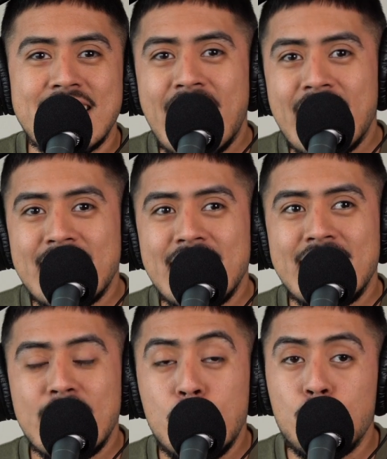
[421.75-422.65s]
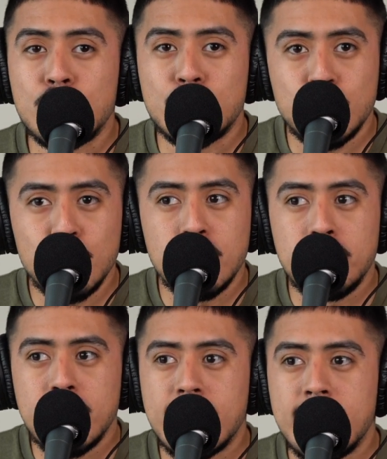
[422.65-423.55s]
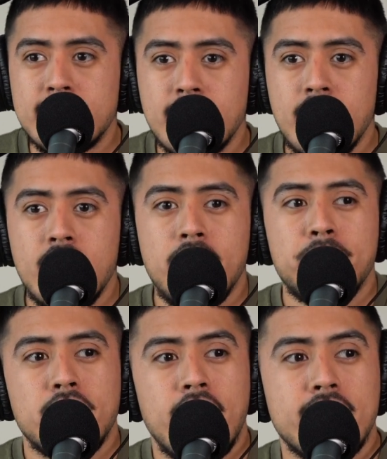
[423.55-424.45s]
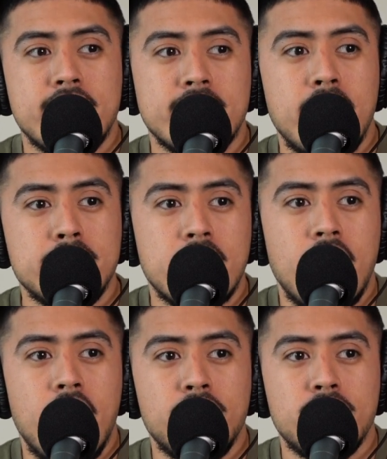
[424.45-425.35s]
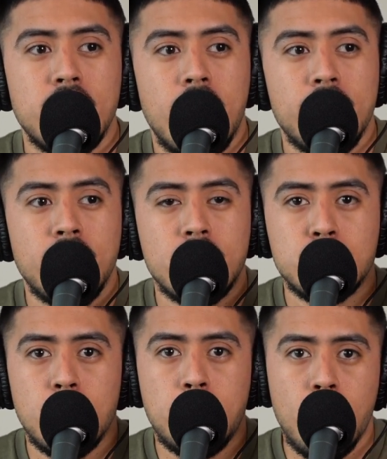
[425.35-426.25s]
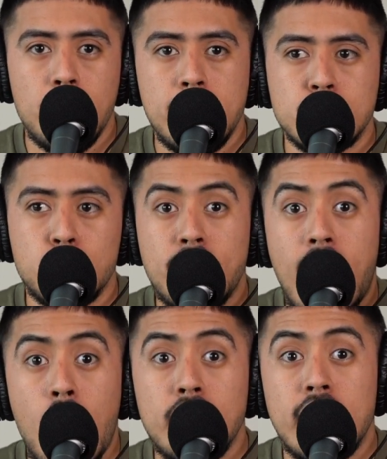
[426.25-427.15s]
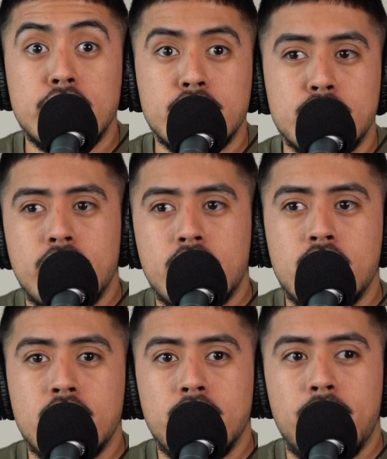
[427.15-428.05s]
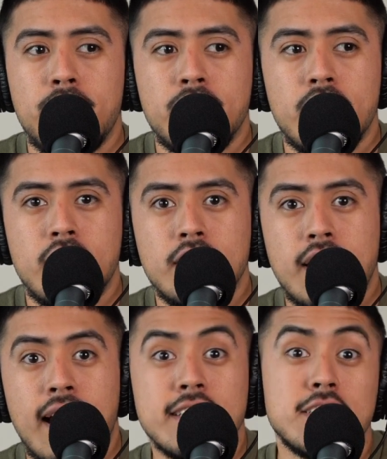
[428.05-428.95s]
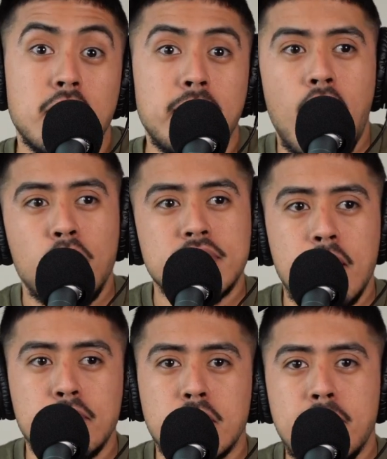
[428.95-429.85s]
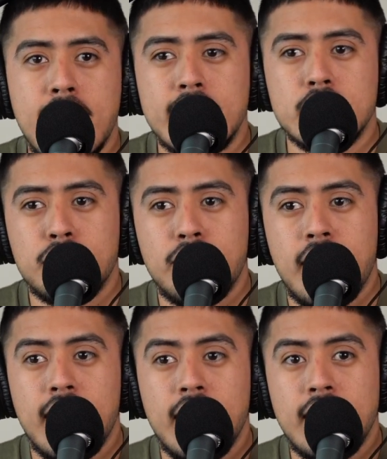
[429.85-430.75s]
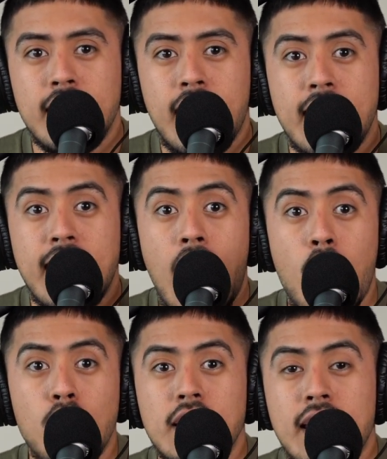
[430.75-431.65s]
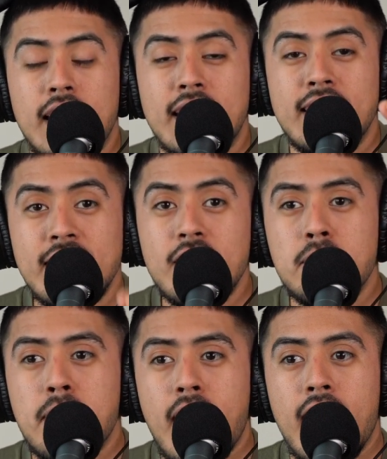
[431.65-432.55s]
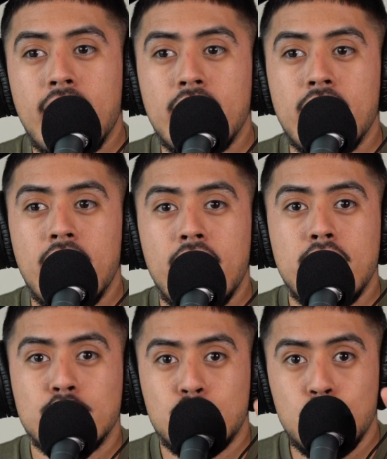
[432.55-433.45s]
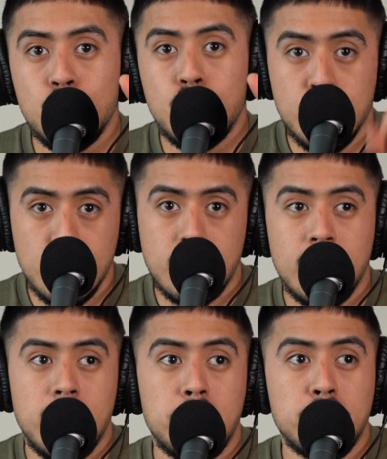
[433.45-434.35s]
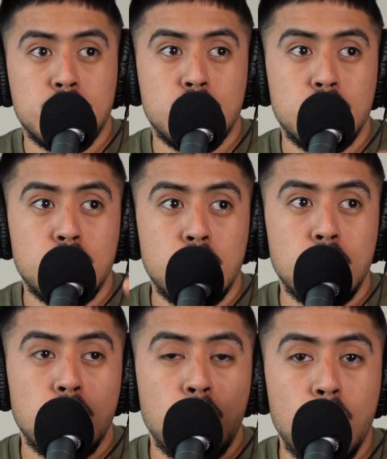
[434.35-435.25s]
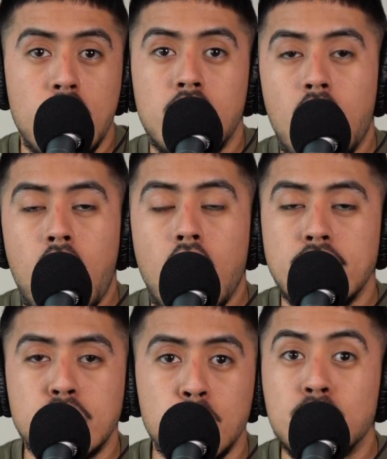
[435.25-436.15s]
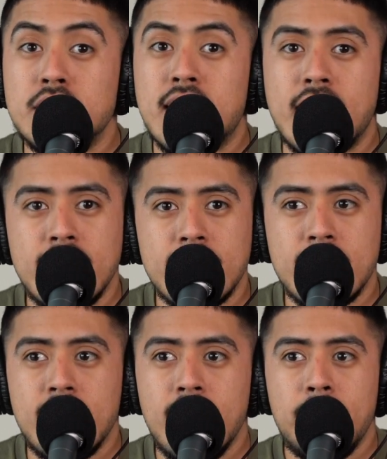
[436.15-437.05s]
likely than you assume, because like the times that I've gone to apartments without a generator, I somehow was able to manage to find an outlet nearby to hook up to run all the tools that I needed.